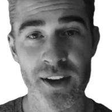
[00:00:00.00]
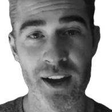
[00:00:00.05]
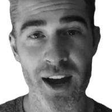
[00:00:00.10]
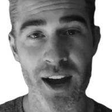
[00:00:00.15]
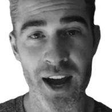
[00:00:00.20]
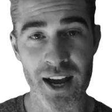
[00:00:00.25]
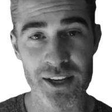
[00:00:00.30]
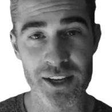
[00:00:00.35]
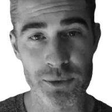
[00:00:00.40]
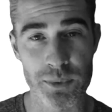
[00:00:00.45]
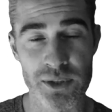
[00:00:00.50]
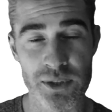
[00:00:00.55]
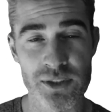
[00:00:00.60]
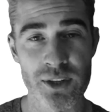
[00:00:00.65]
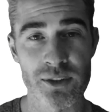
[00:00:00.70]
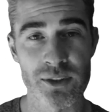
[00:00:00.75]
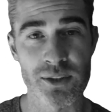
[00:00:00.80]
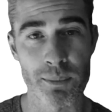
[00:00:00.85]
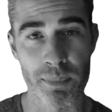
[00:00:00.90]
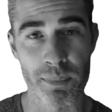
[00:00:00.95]
as we
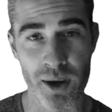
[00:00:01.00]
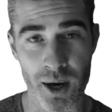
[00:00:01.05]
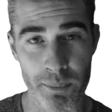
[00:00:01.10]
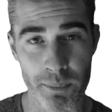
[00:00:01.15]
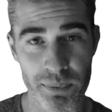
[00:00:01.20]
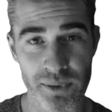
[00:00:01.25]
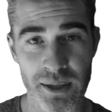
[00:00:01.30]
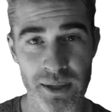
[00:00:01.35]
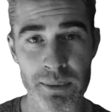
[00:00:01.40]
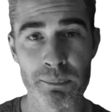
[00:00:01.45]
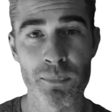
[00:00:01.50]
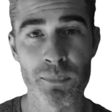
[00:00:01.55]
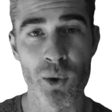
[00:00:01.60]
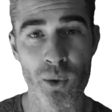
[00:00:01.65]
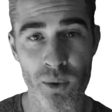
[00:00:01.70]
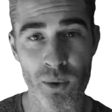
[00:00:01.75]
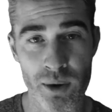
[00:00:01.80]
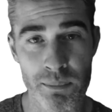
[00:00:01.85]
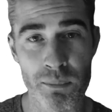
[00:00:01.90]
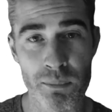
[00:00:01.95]
start to populate
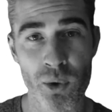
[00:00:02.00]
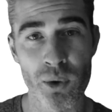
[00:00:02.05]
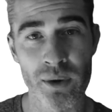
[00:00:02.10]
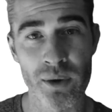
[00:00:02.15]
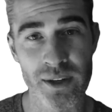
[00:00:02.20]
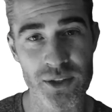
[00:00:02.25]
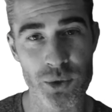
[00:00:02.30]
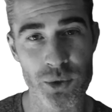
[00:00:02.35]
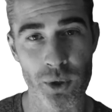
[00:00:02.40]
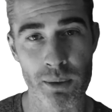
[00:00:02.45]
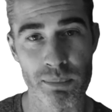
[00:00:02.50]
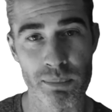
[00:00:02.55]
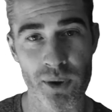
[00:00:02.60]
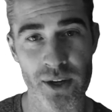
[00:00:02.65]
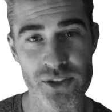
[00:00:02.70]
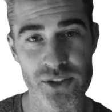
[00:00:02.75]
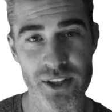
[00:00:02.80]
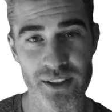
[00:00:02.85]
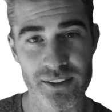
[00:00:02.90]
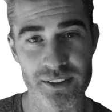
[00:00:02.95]
more and more into our
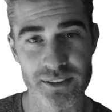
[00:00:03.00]
project.